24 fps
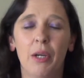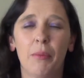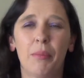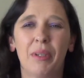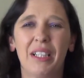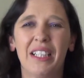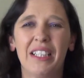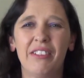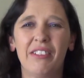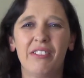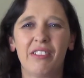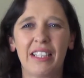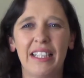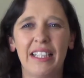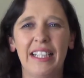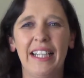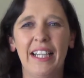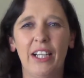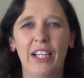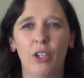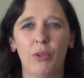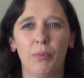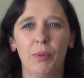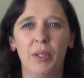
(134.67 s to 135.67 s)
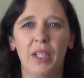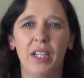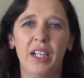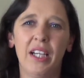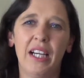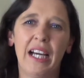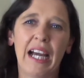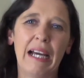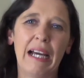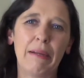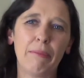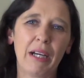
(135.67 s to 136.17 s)
But that's not going to help.
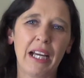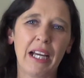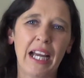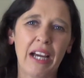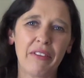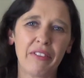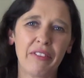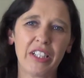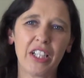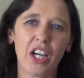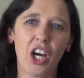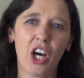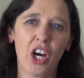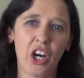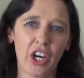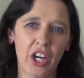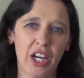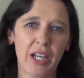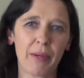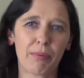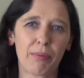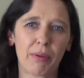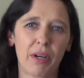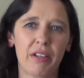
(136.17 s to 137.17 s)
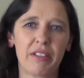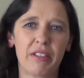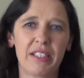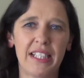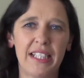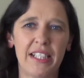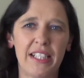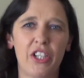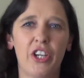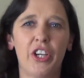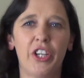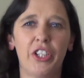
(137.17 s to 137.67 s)
And by having a high
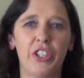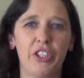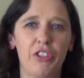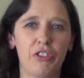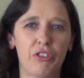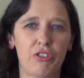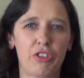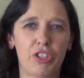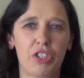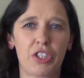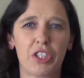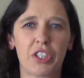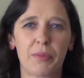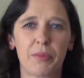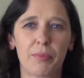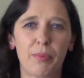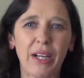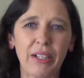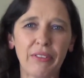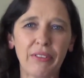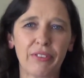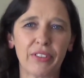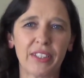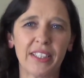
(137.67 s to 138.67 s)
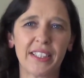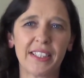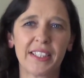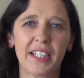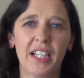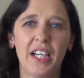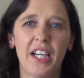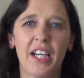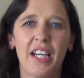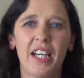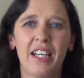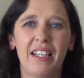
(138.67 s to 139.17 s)
protein, high nutritious breakfast,
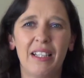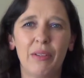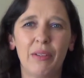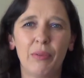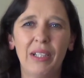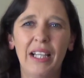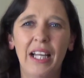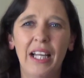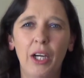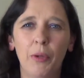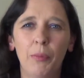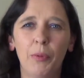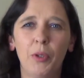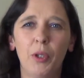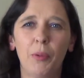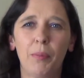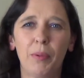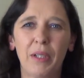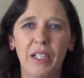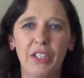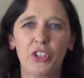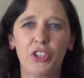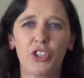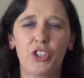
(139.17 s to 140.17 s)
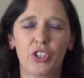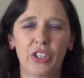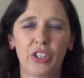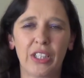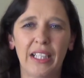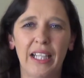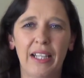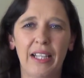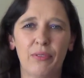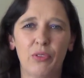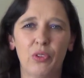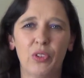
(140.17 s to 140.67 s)
it will help your blood
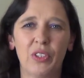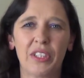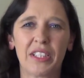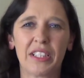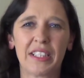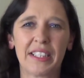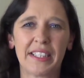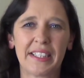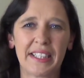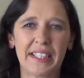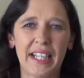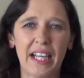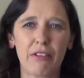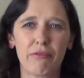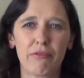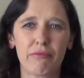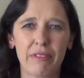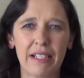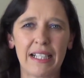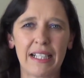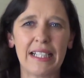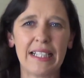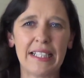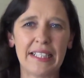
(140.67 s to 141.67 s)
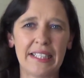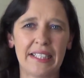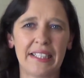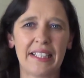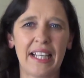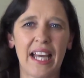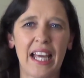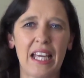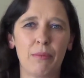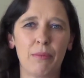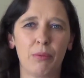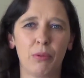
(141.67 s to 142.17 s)
sugar levels to stay really
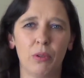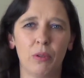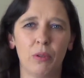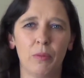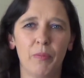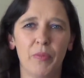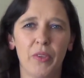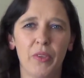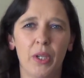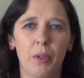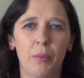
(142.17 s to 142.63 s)
stable.